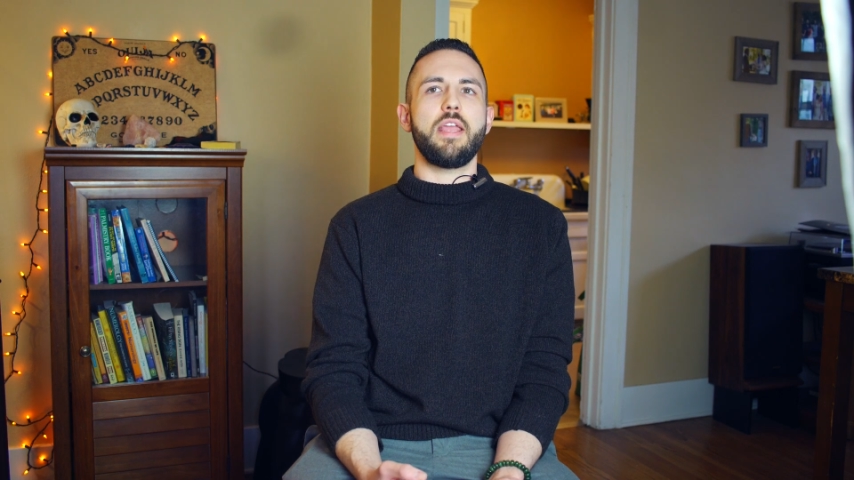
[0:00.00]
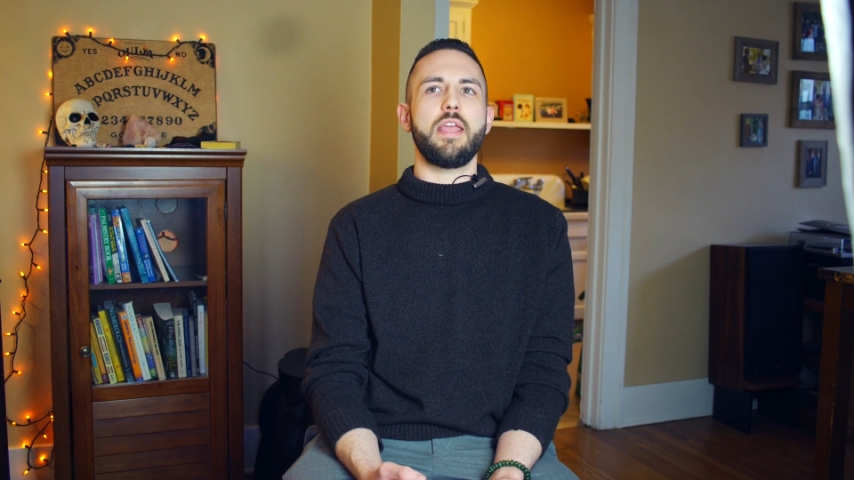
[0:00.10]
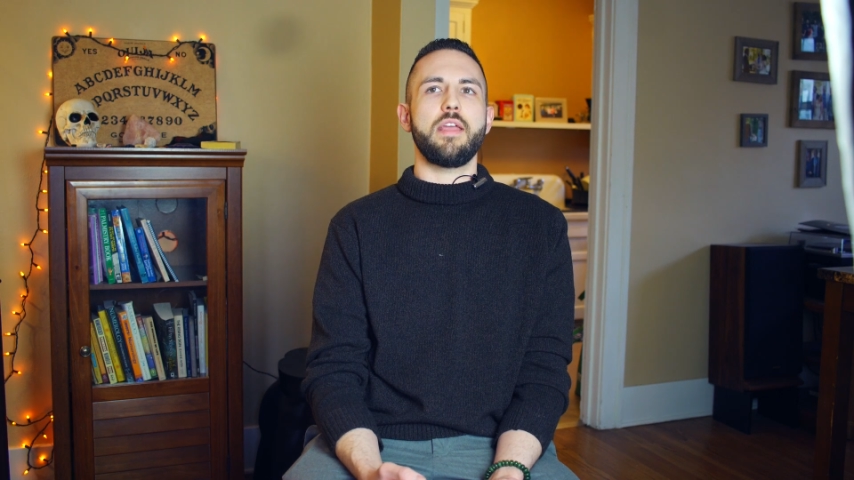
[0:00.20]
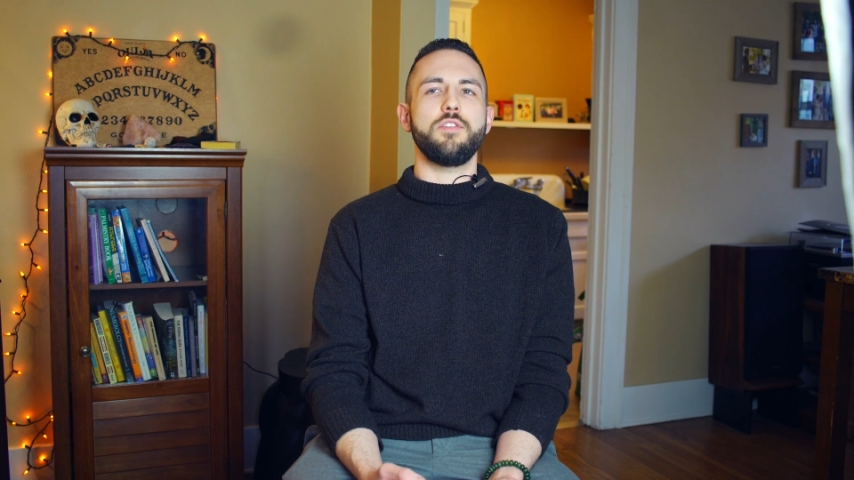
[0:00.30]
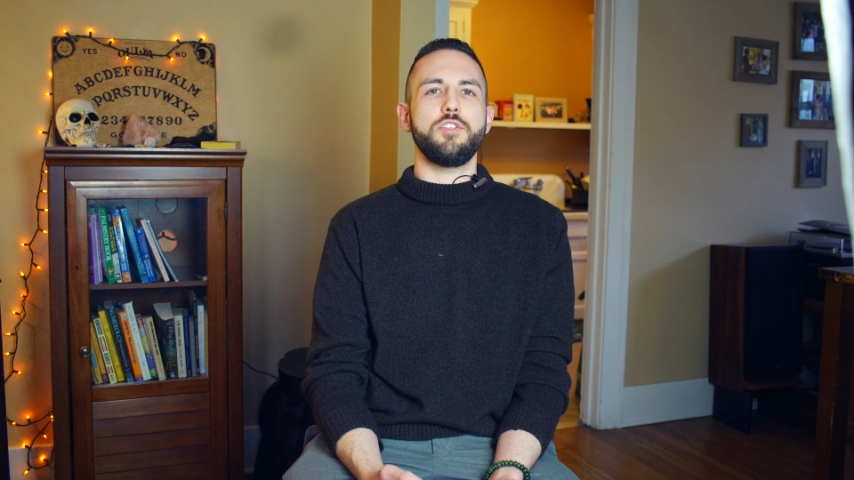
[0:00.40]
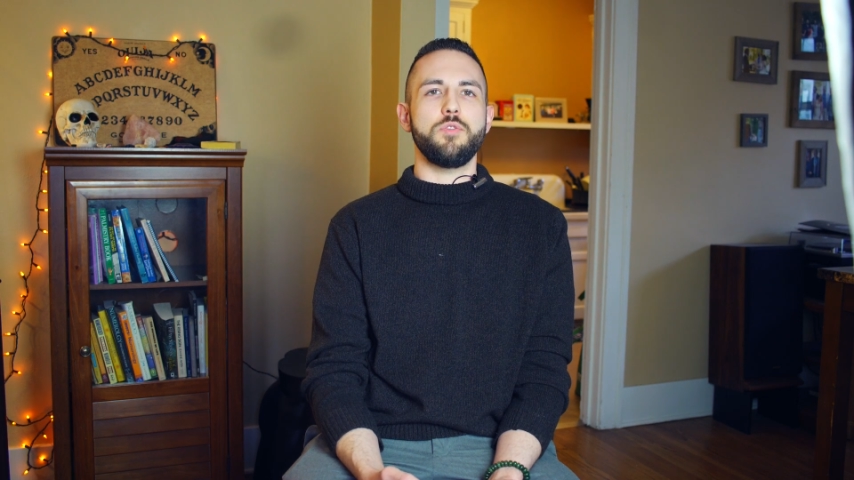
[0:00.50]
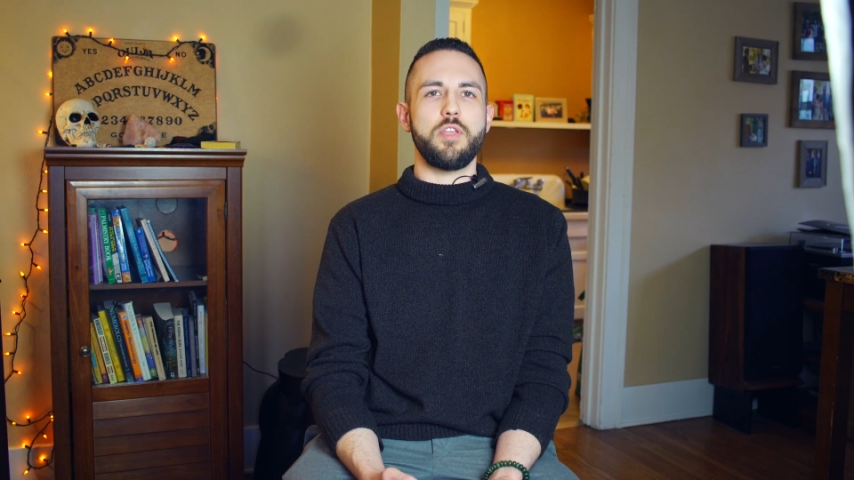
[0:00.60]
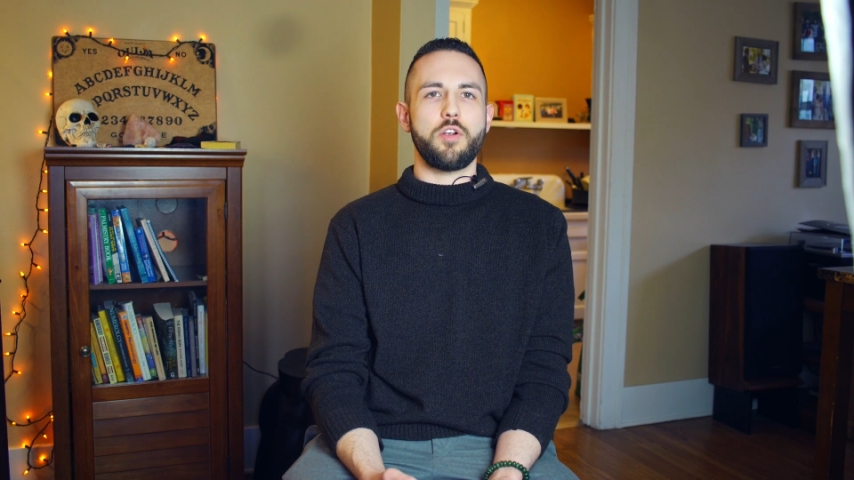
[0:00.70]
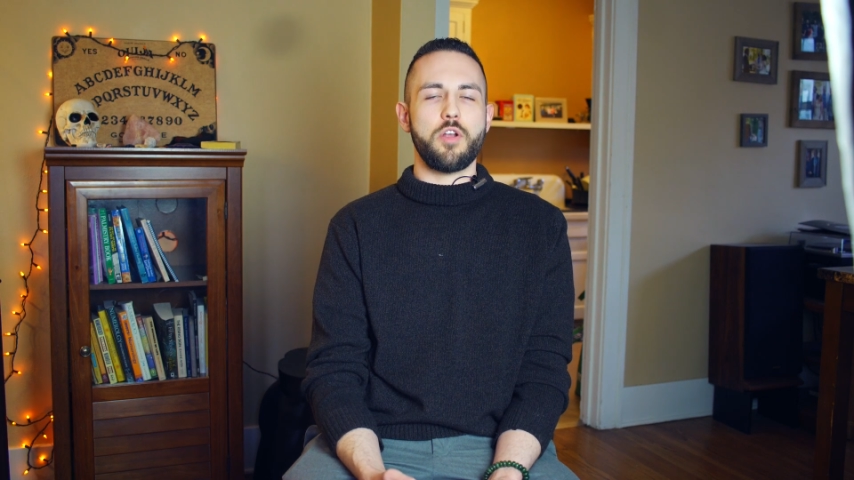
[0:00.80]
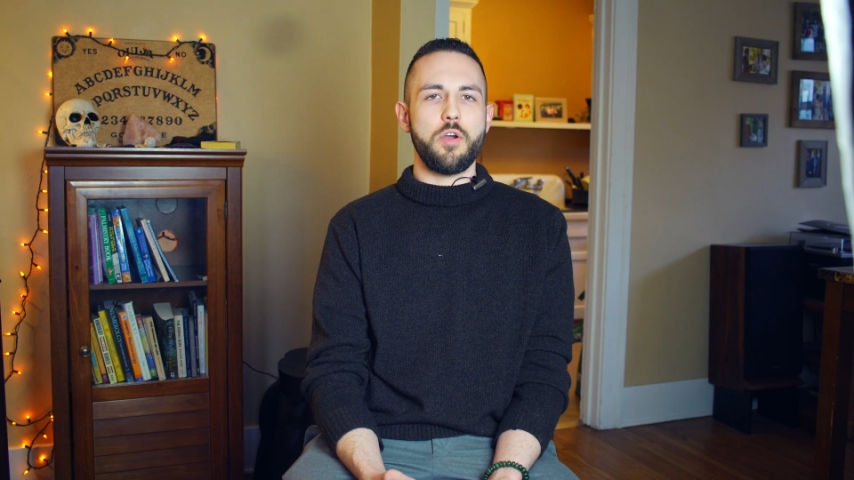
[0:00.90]
and do
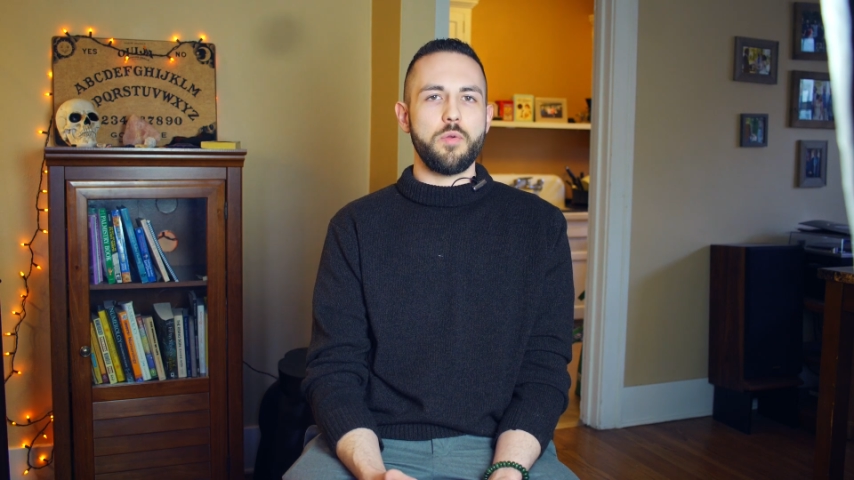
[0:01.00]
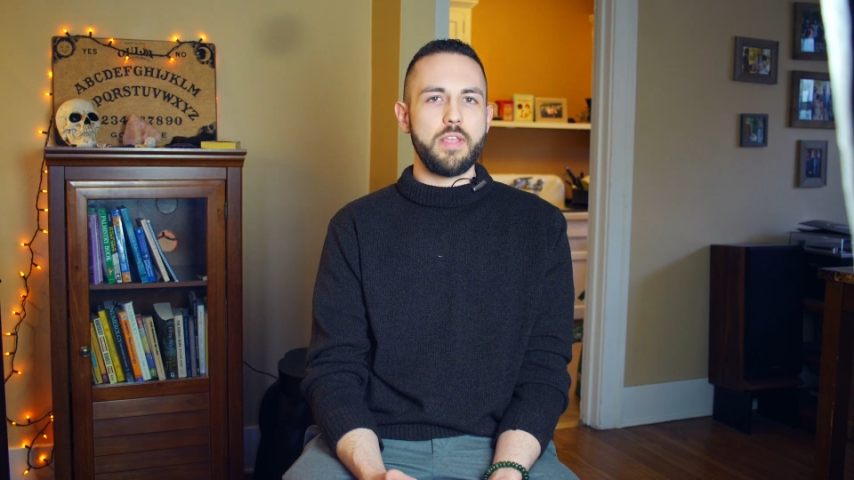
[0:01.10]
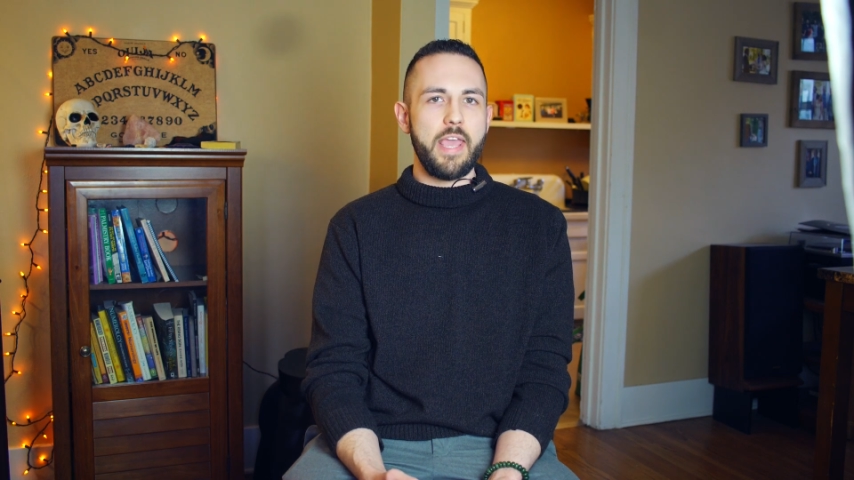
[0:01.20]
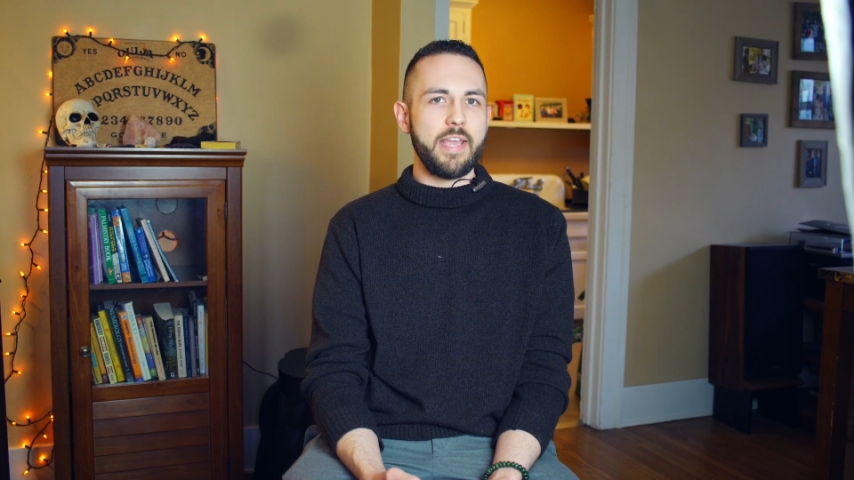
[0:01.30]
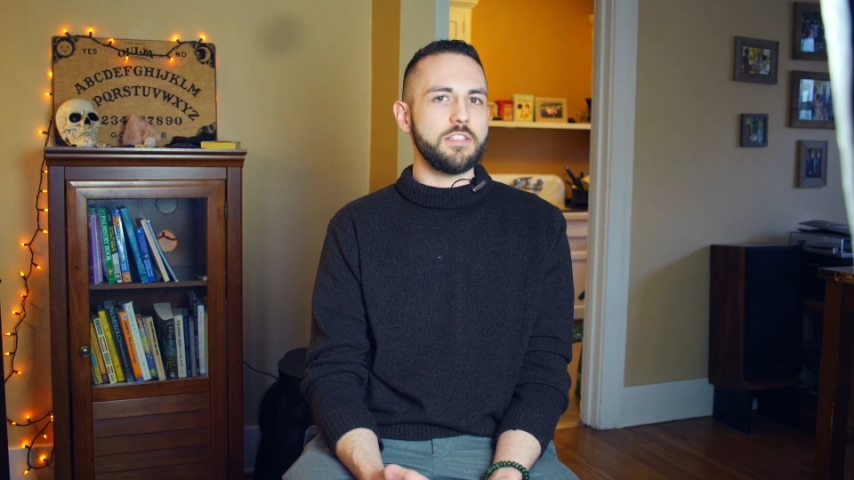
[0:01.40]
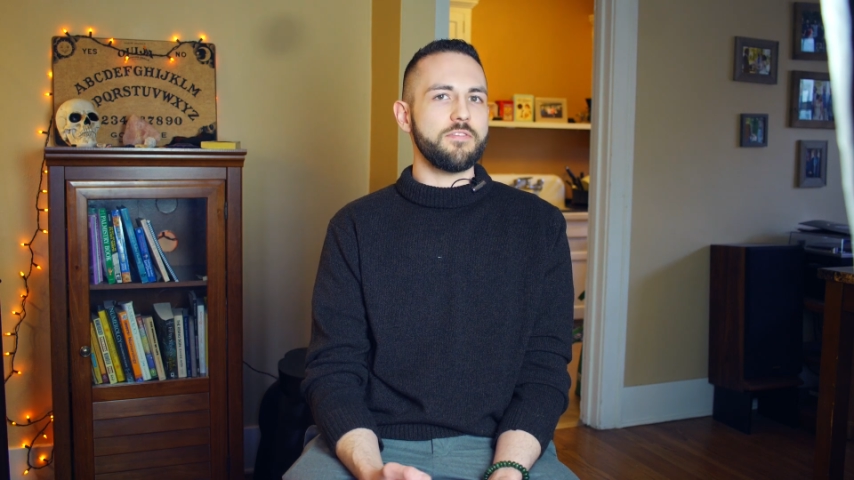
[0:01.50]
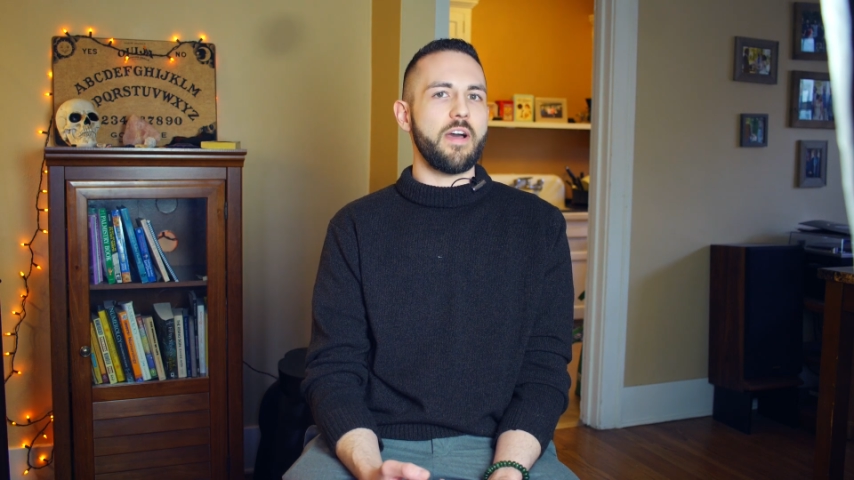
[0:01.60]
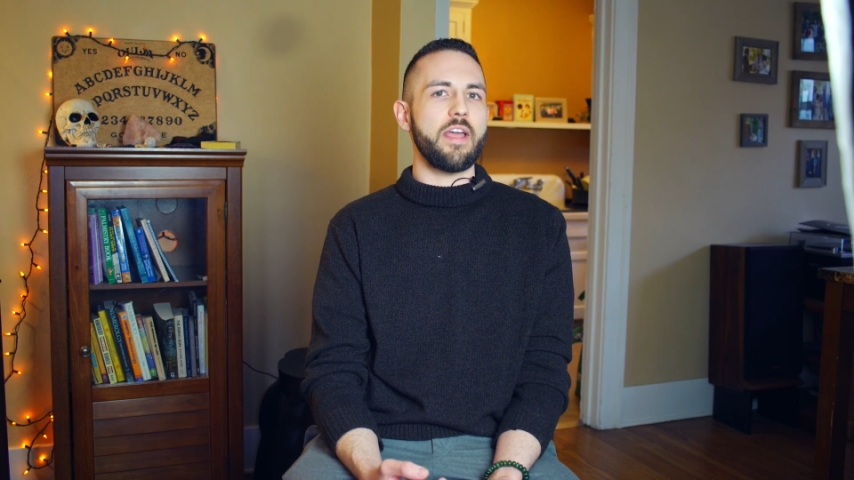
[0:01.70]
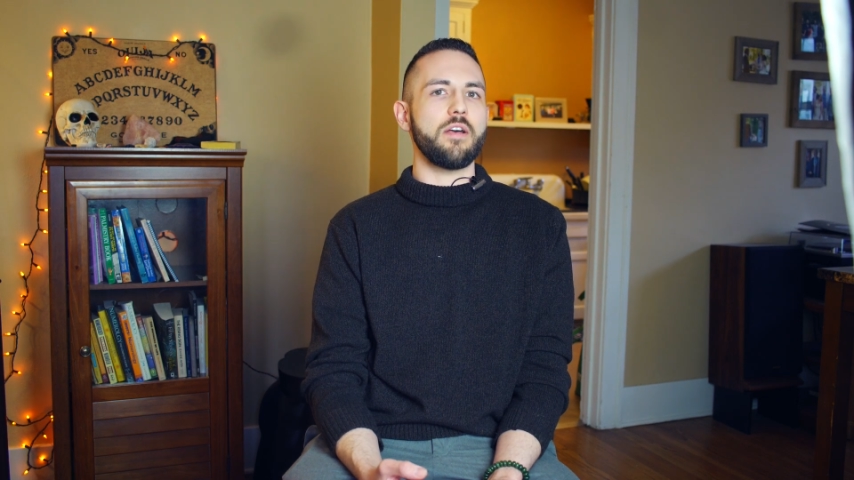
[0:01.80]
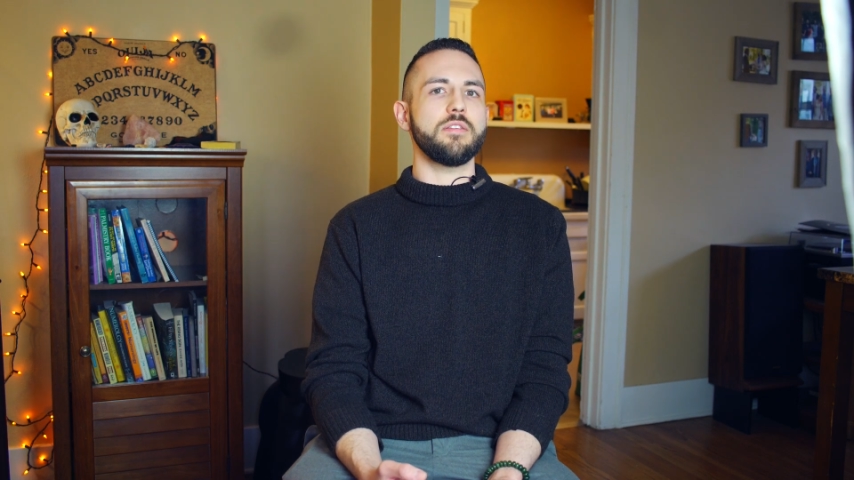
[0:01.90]
your own case
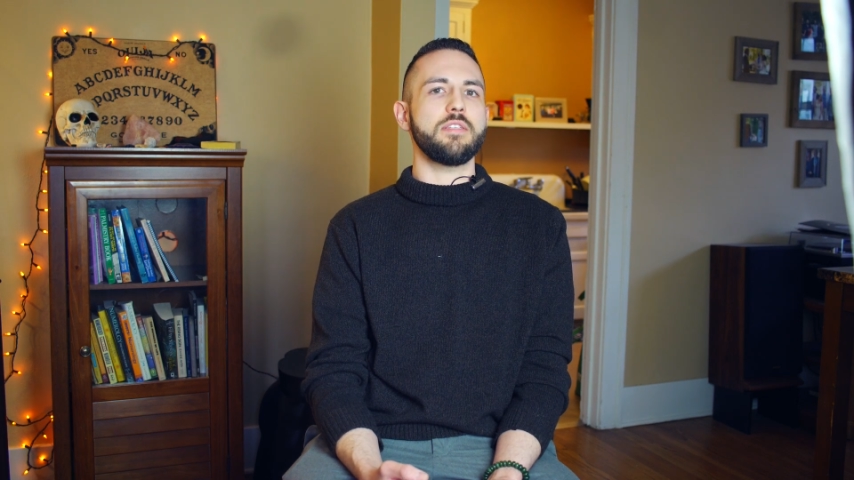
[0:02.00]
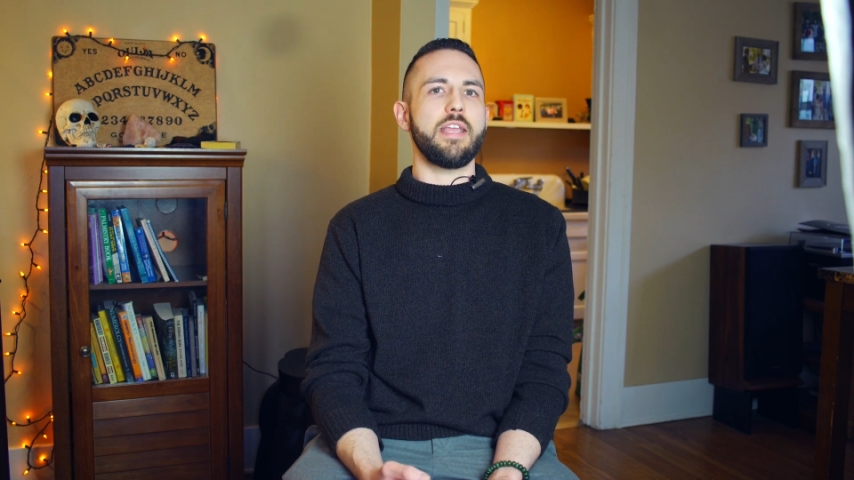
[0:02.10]
files